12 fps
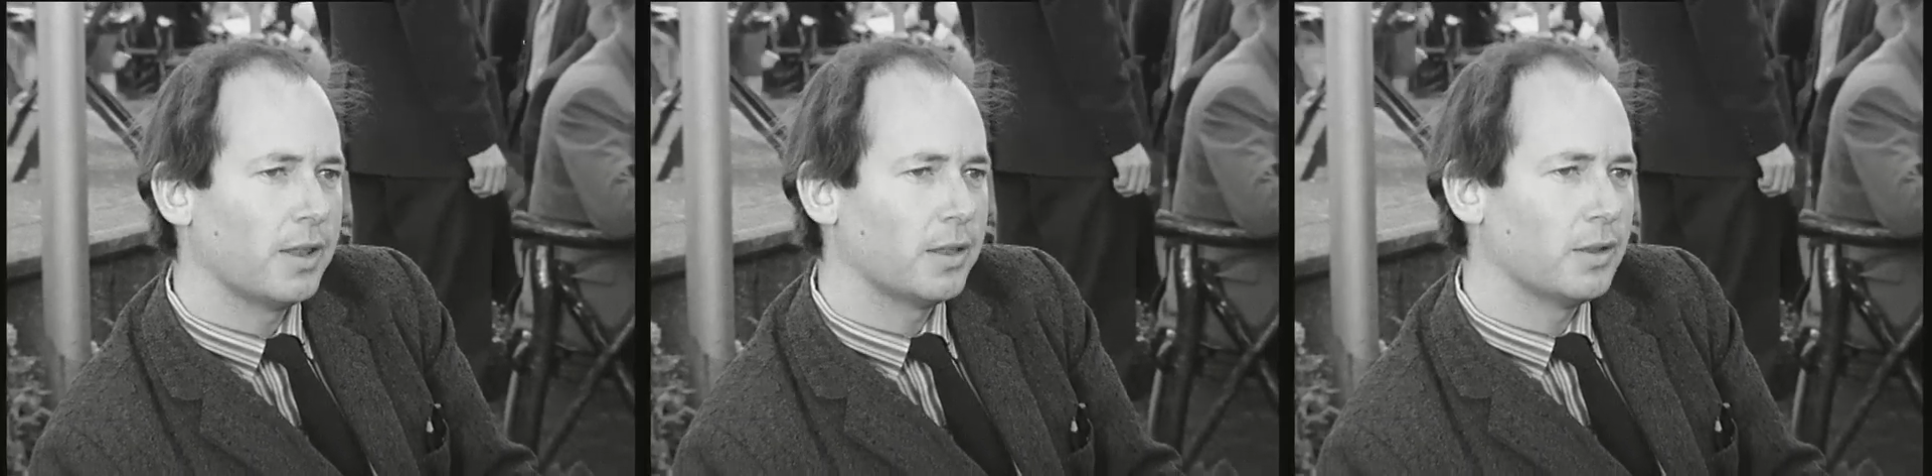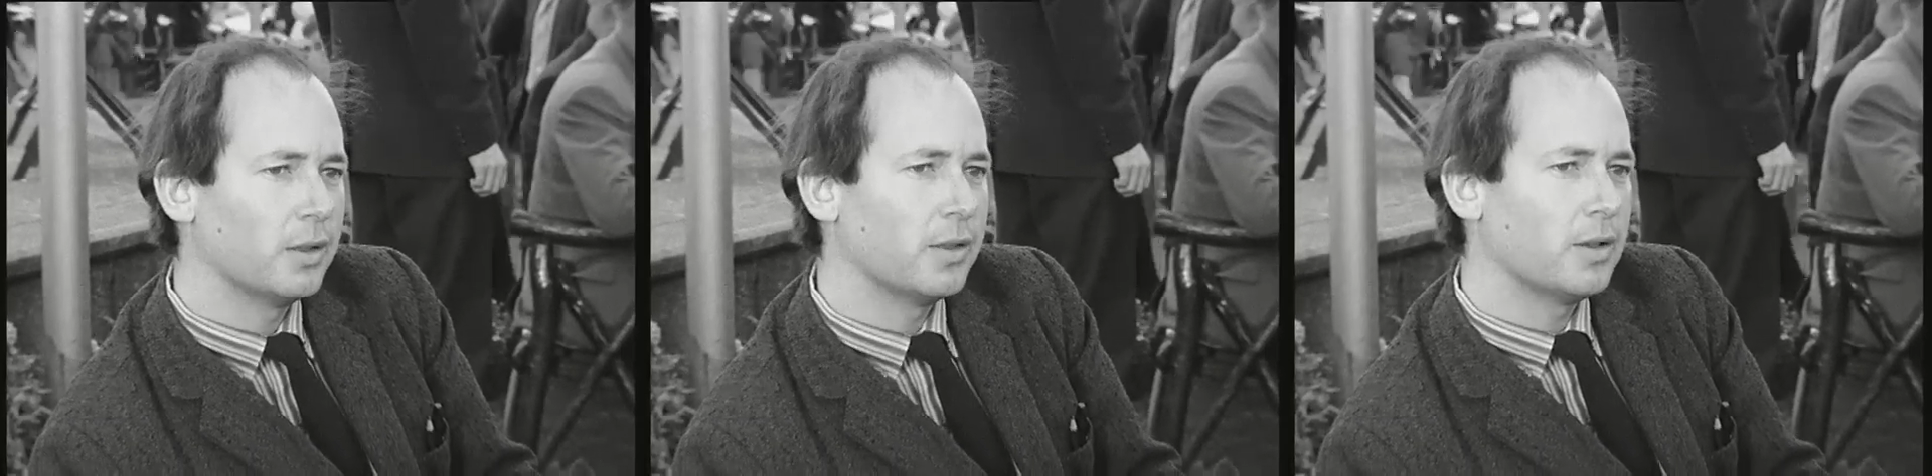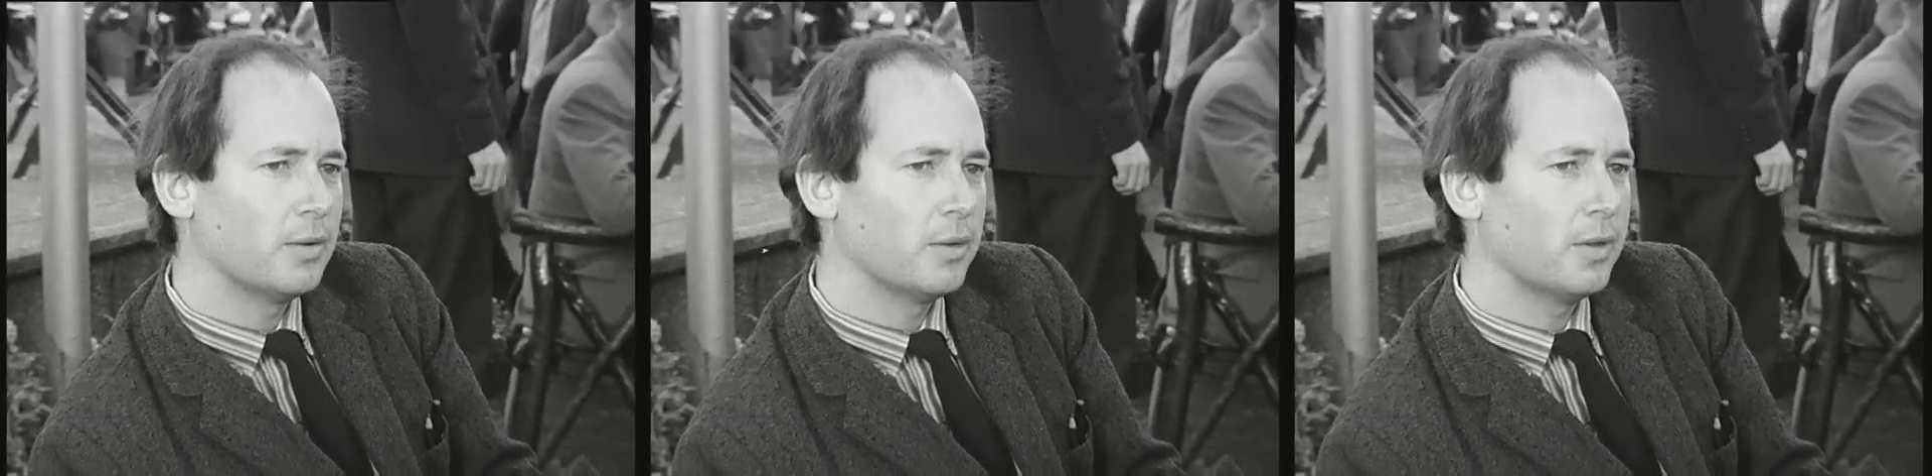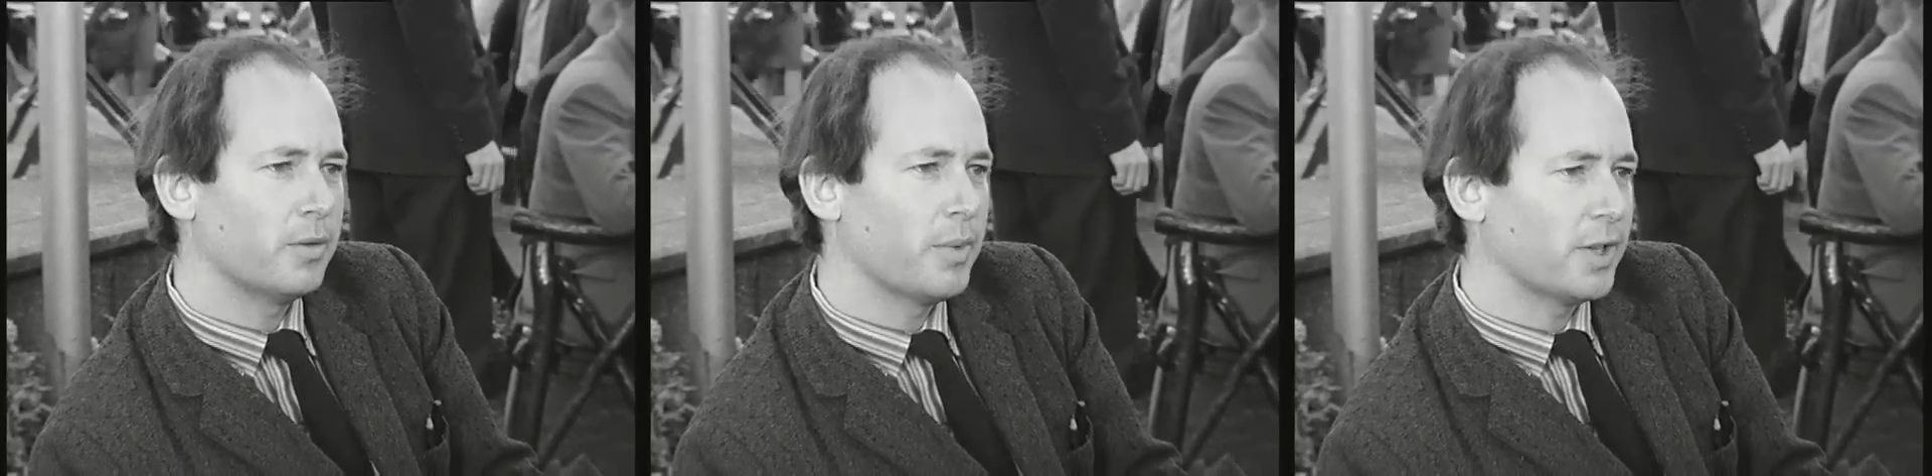the
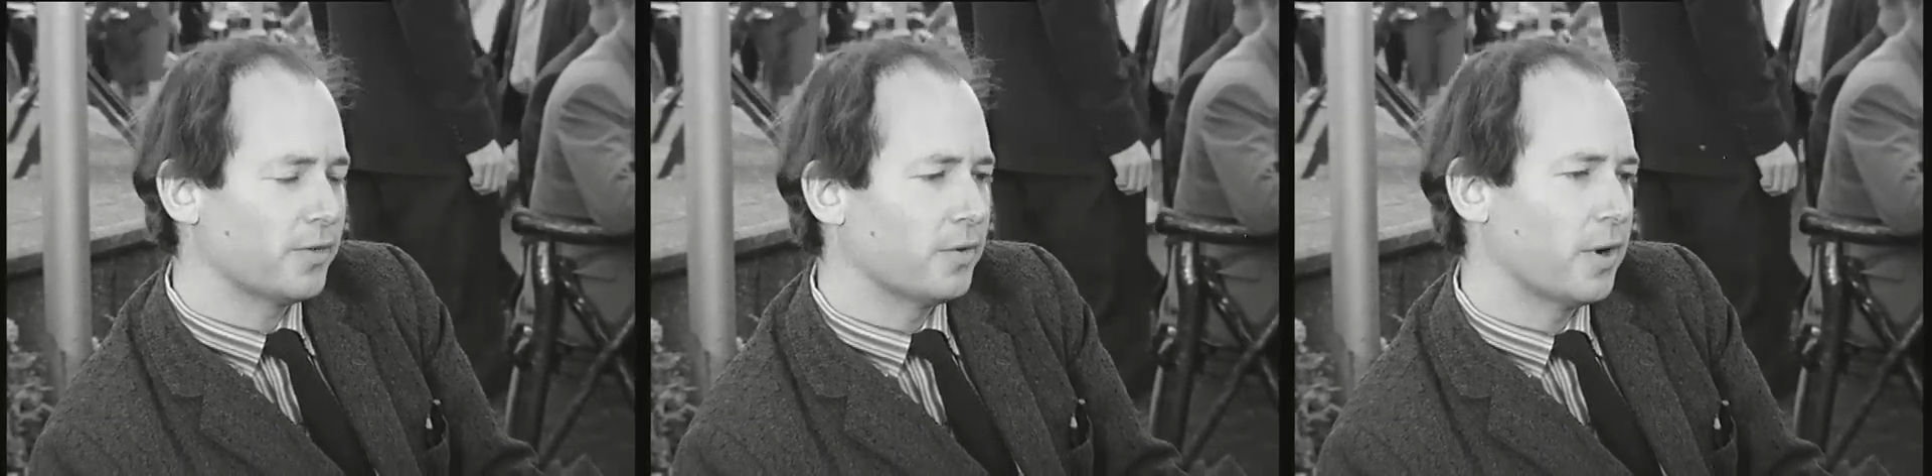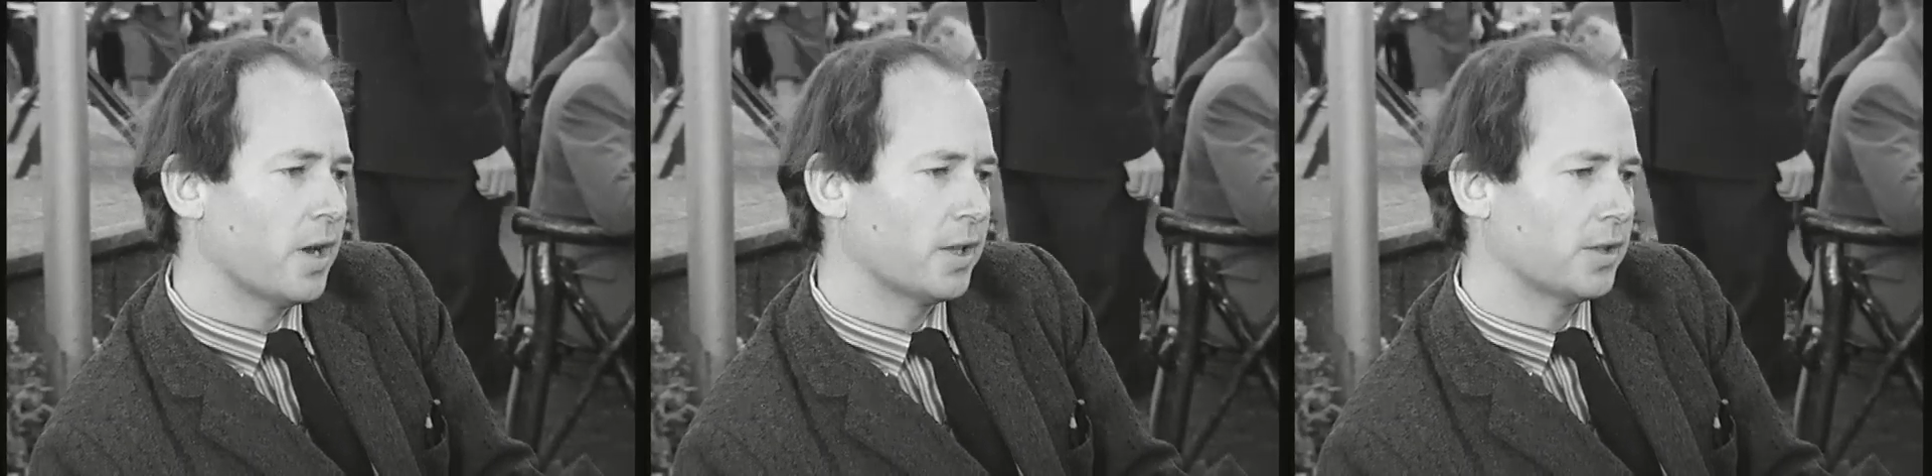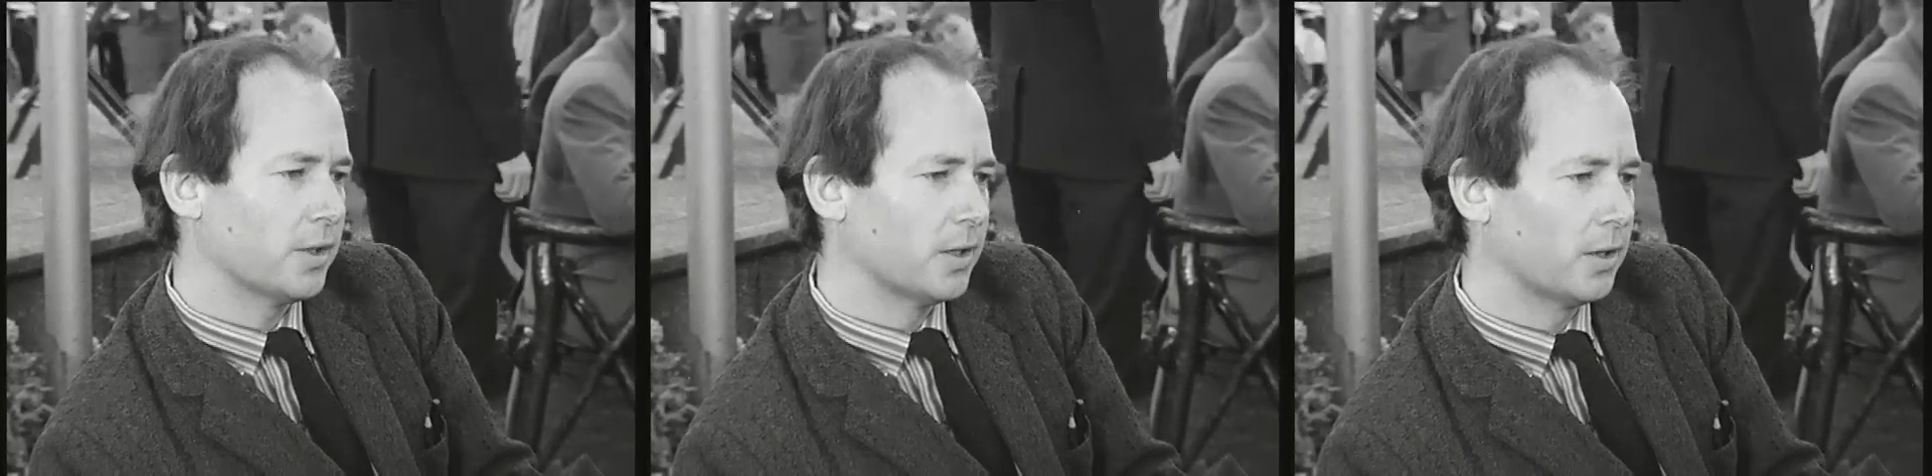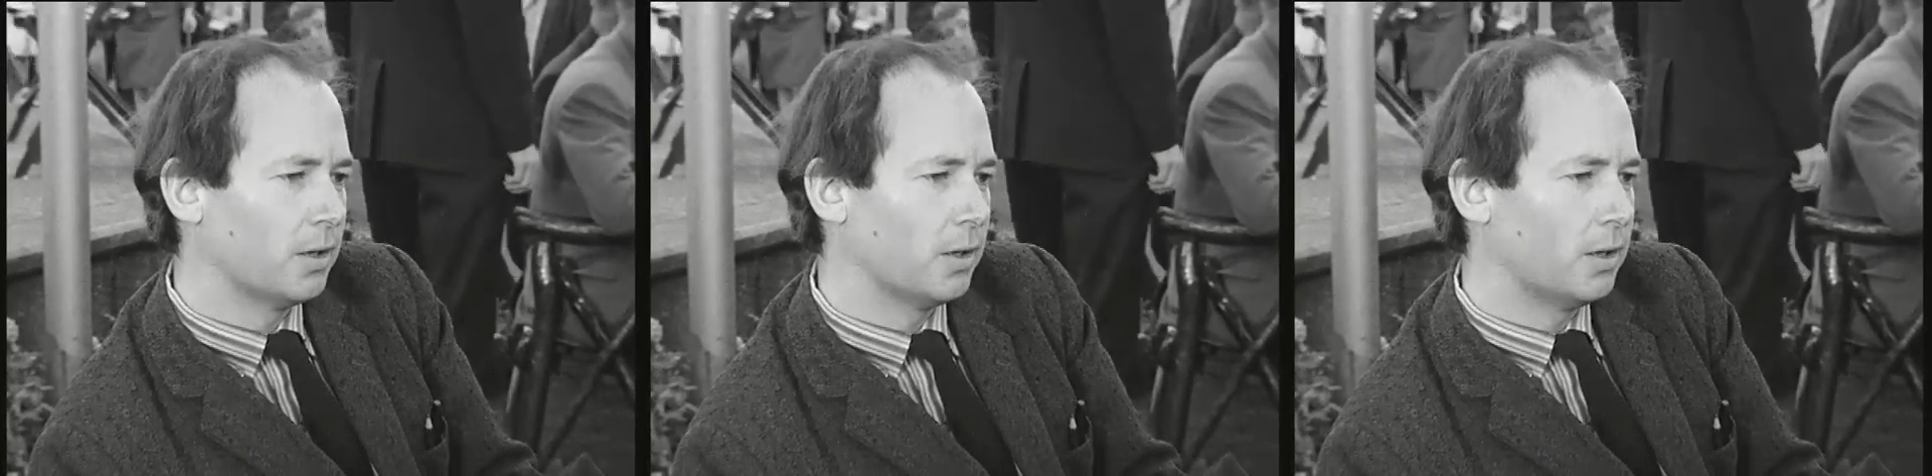immense variety